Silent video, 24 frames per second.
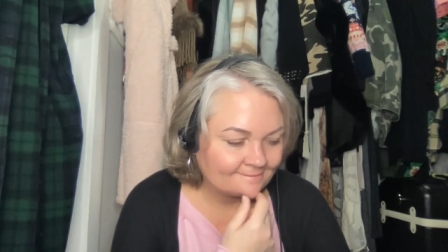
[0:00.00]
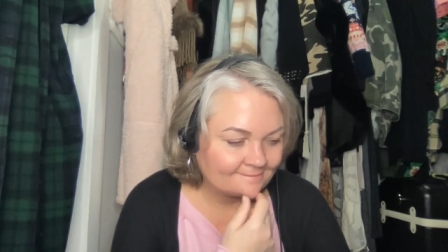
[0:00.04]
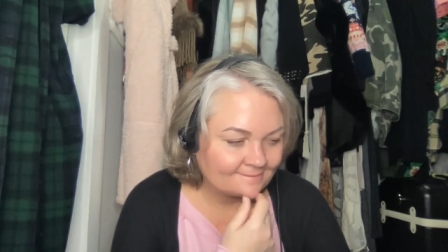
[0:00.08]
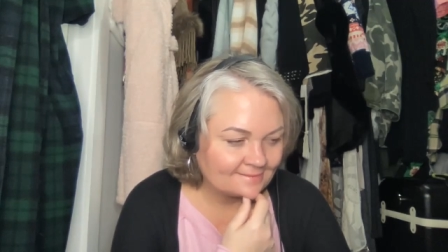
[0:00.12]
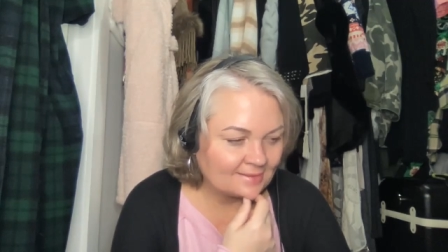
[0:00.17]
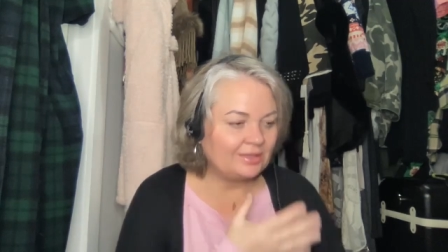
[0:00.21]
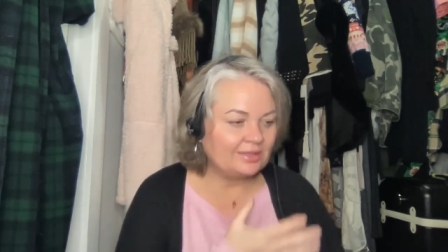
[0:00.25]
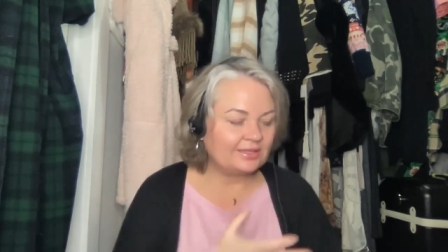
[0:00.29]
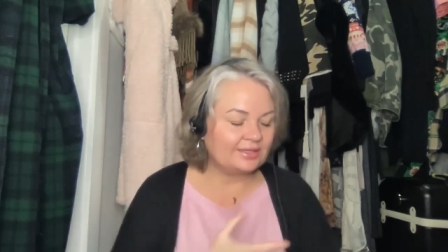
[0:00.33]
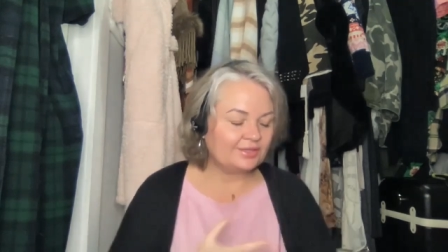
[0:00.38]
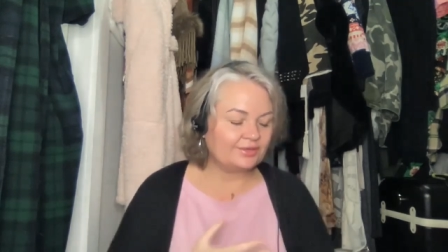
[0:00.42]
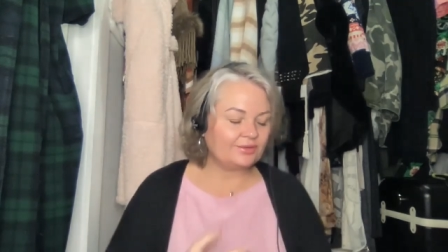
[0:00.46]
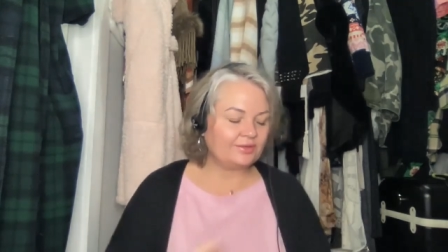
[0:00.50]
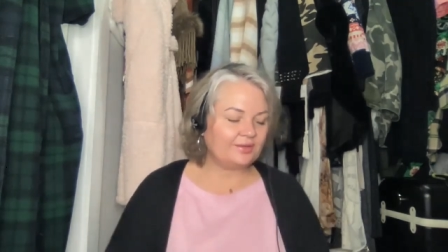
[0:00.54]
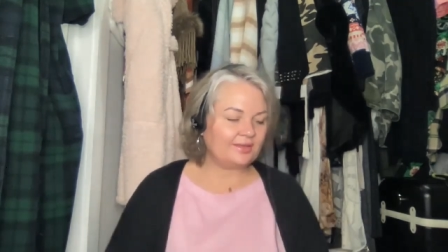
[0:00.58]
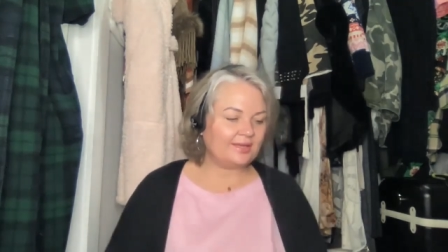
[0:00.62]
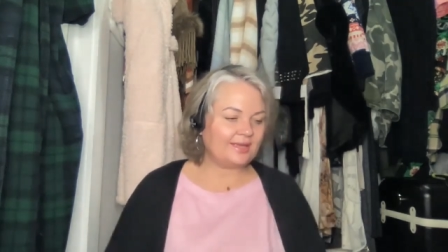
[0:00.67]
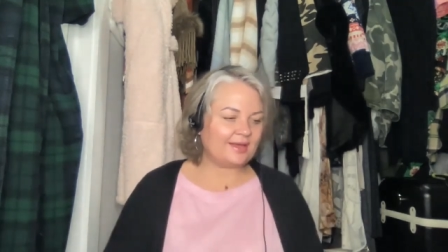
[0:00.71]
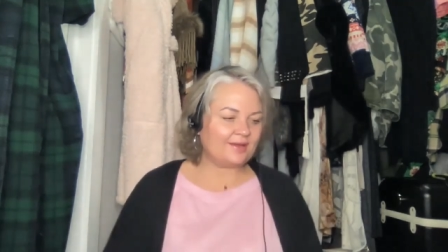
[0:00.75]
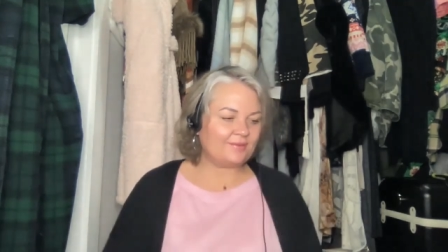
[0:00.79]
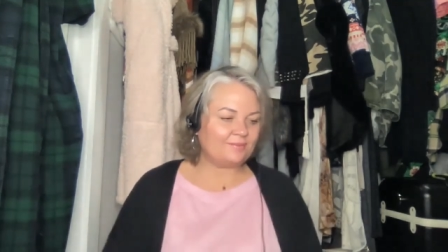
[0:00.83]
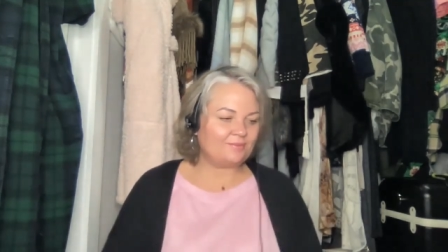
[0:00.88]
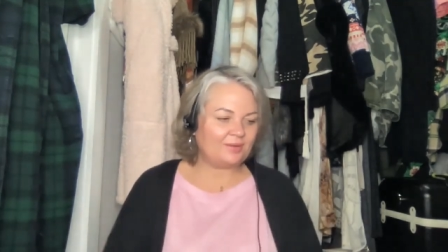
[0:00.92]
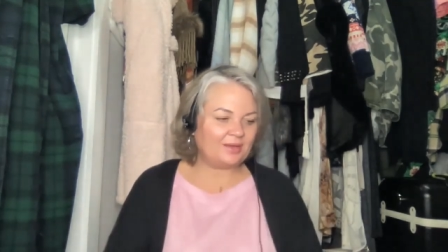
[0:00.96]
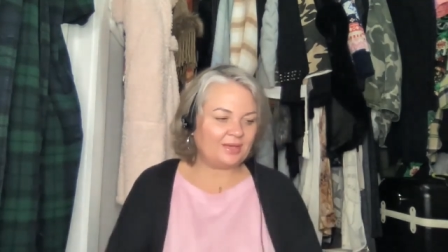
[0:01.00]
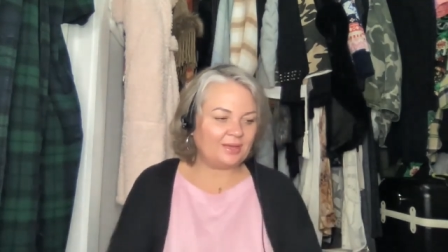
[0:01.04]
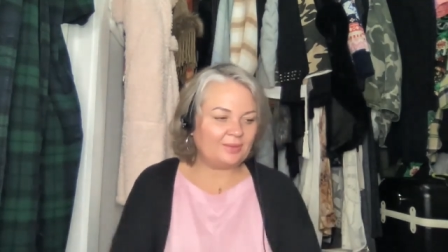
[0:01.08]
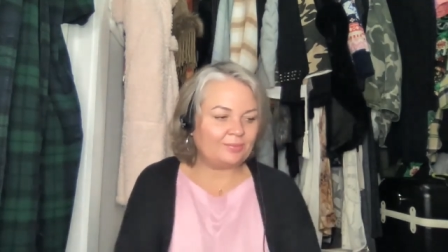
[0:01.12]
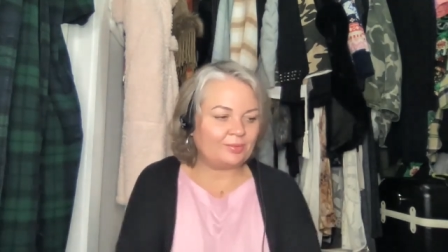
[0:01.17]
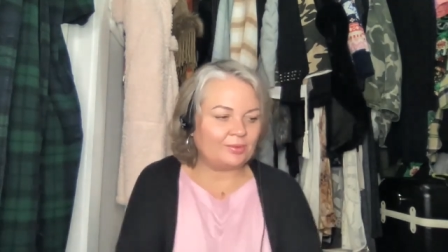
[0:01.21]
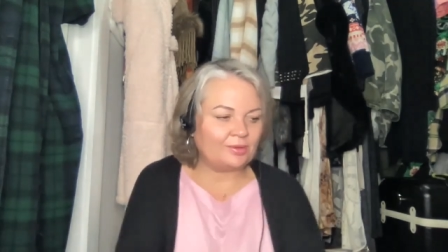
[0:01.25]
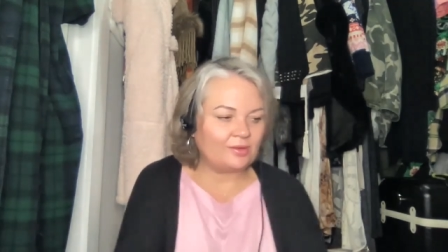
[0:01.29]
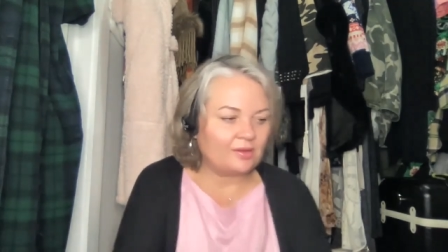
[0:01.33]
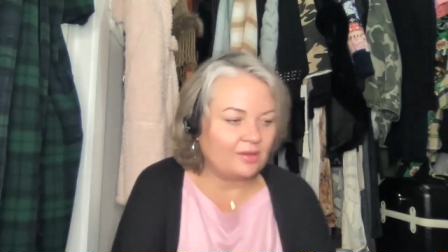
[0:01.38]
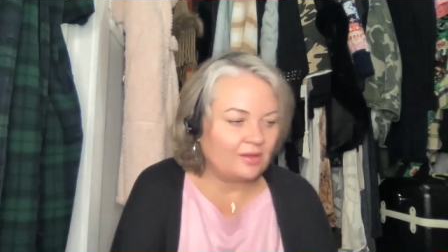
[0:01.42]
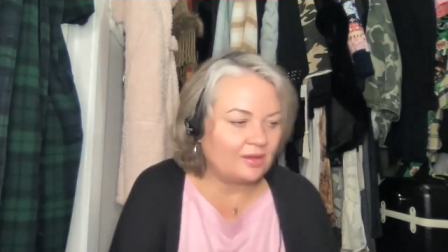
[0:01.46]
We literally have
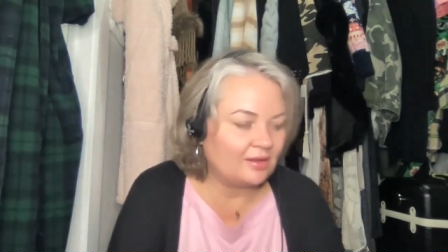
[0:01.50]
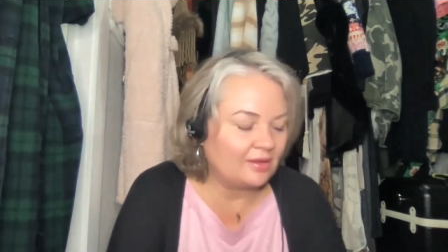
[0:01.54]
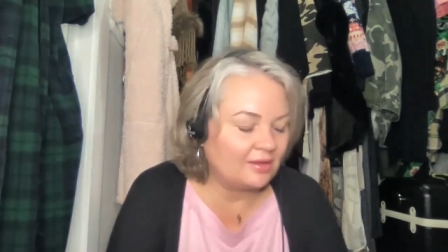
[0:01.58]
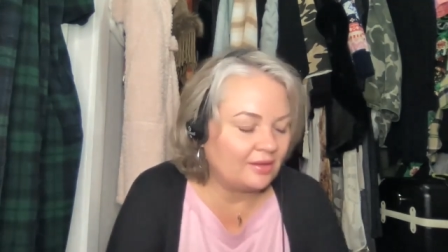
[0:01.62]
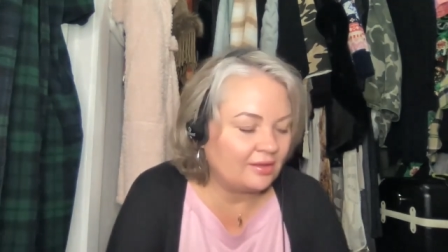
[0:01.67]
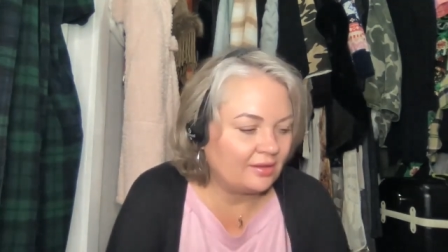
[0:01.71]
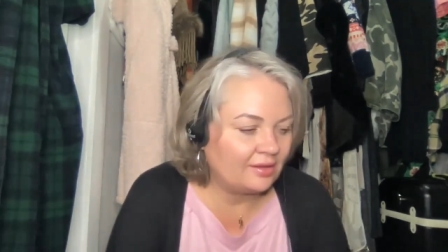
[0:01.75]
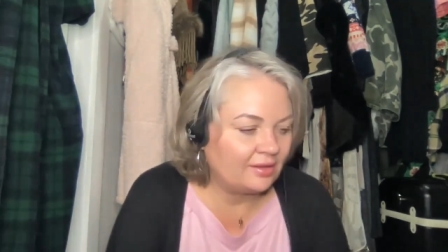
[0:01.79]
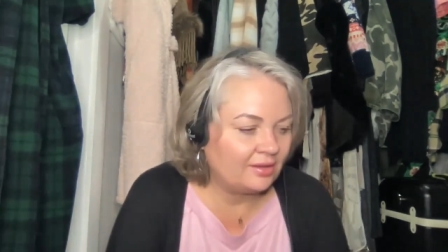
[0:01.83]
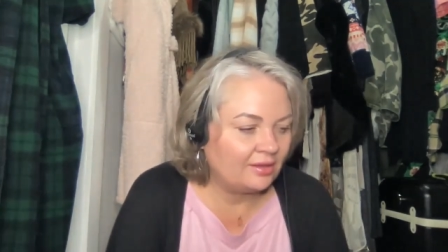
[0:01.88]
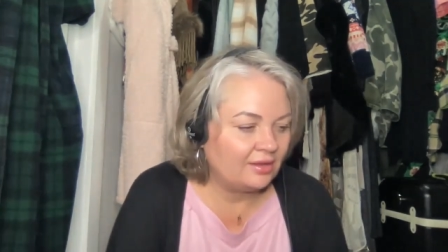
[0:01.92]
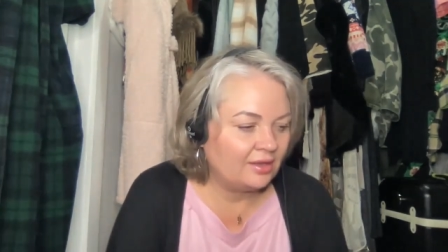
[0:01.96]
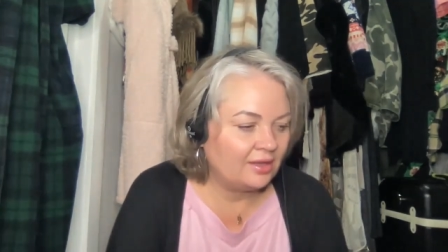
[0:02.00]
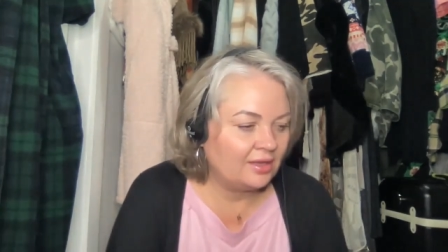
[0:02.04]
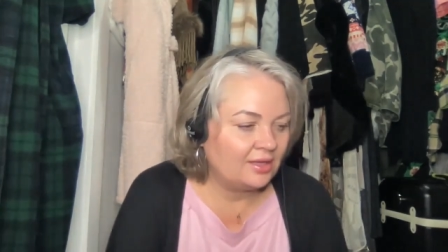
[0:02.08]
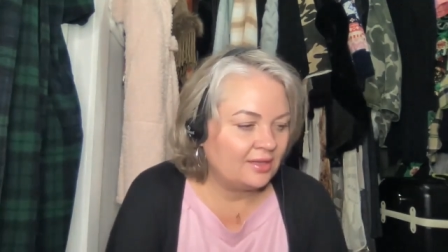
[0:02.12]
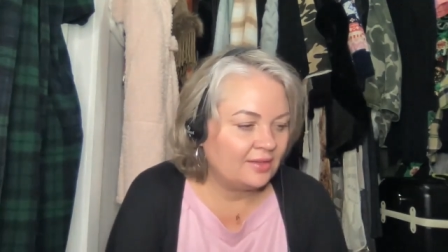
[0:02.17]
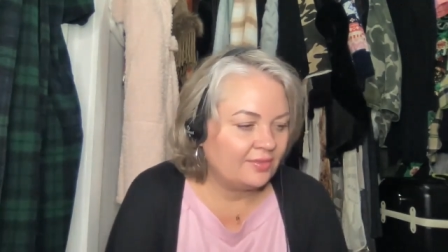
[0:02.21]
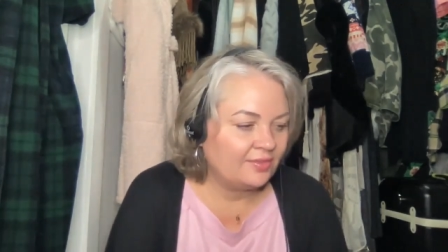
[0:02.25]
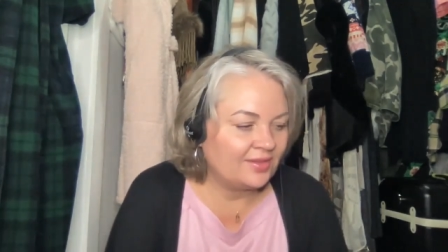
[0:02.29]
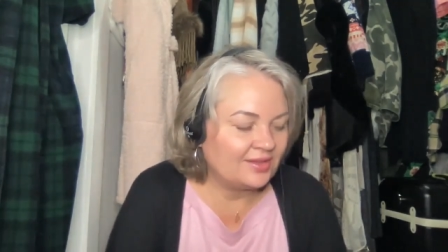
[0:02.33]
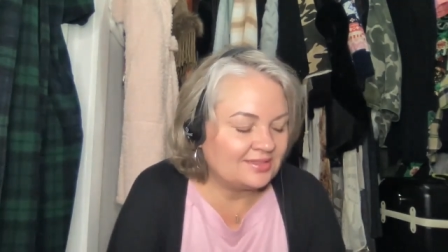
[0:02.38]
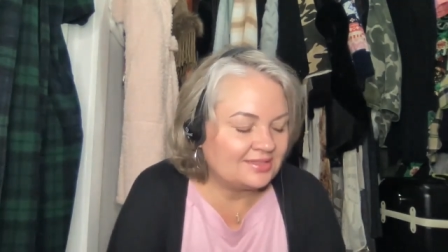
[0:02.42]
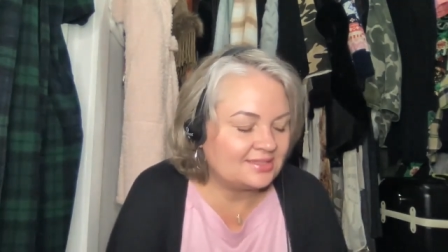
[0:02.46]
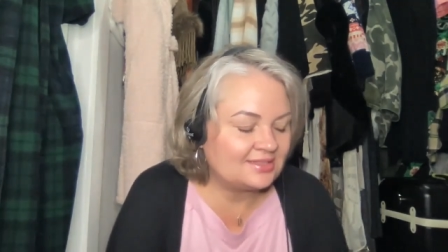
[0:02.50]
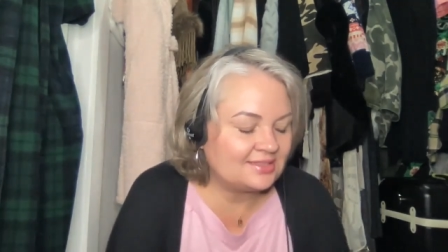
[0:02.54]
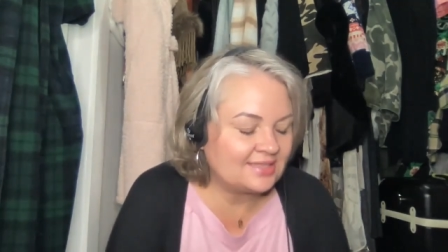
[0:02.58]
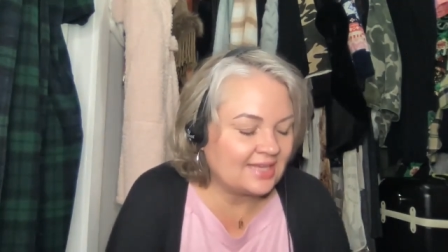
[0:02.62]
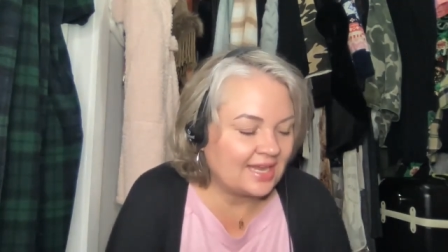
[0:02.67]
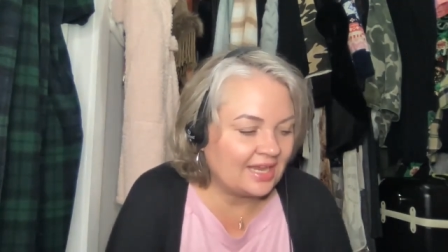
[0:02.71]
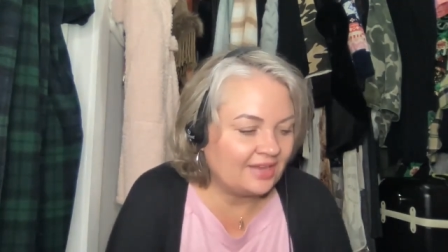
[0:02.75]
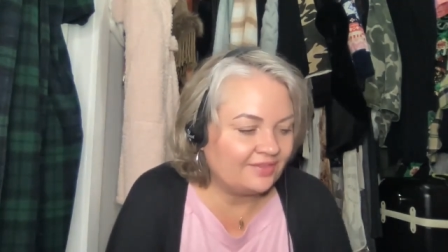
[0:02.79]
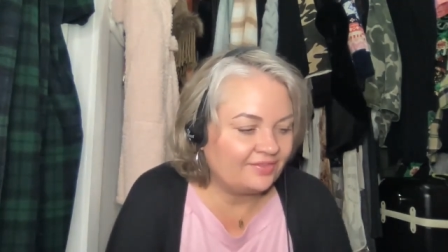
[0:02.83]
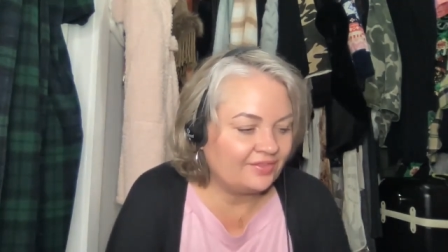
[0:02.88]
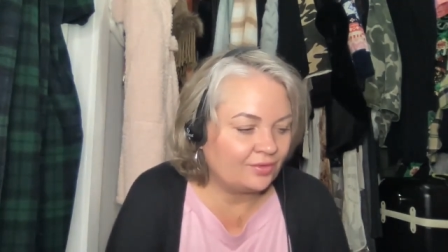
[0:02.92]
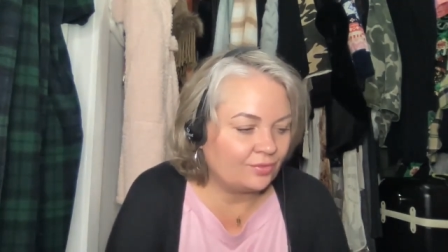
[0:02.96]
people that
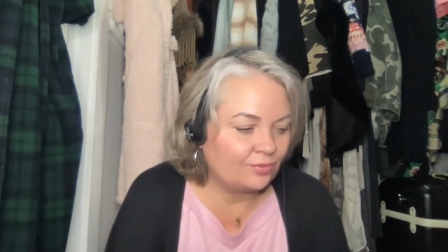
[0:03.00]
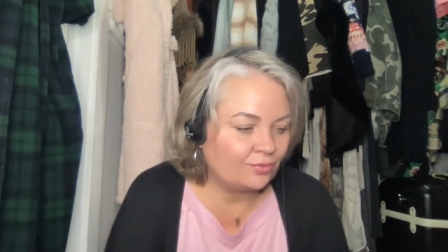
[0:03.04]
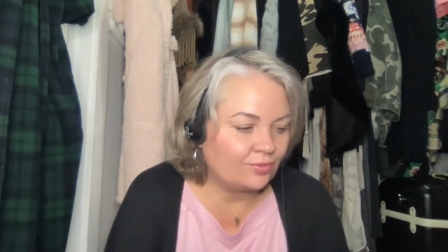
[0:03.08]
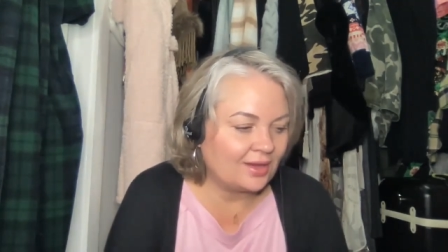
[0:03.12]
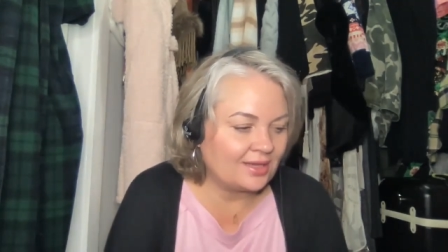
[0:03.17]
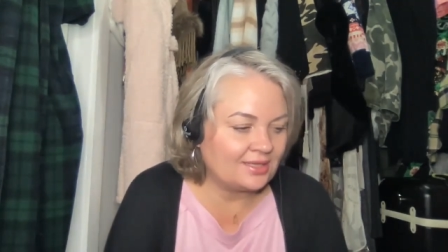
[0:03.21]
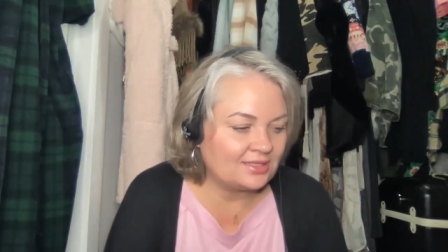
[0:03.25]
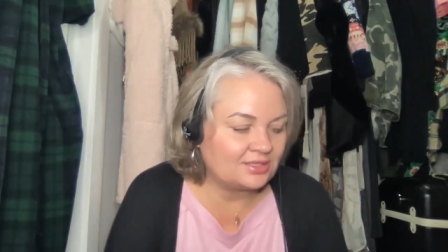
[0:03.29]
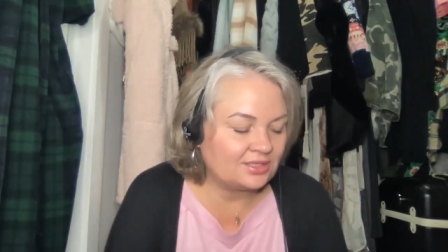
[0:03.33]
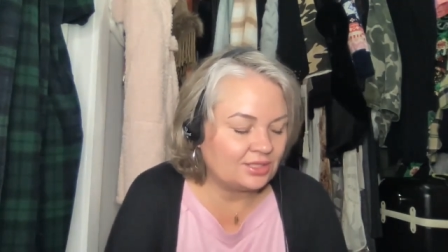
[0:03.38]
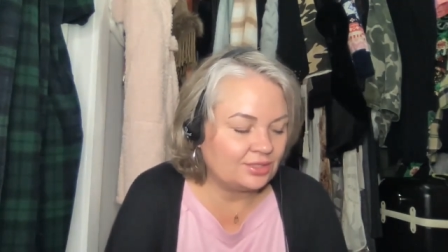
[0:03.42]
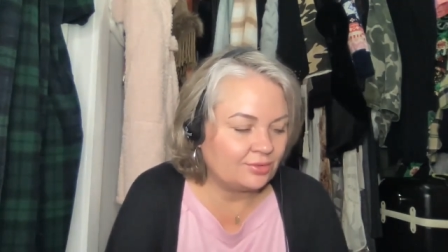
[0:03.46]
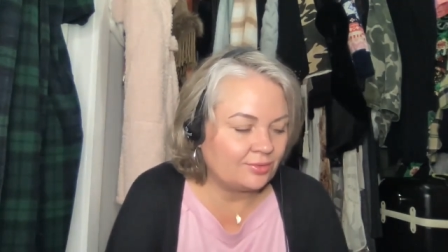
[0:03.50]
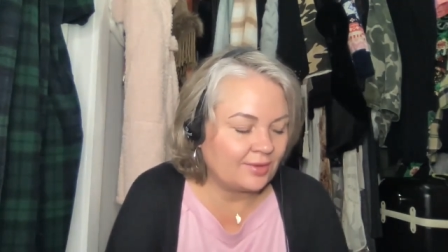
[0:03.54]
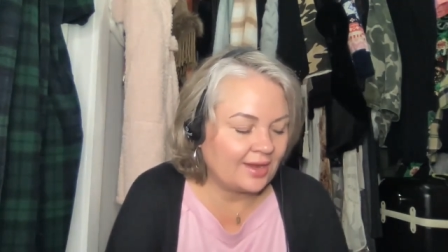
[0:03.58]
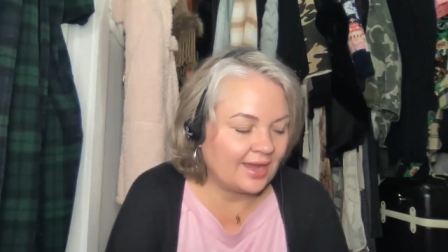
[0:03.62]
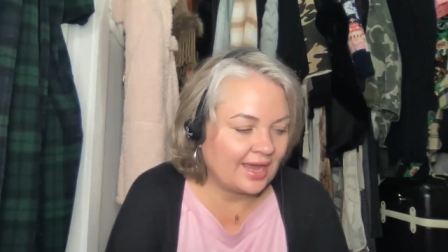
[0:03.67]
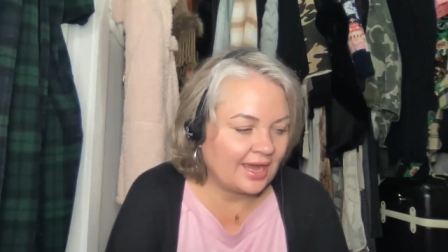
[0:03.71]
save and rescue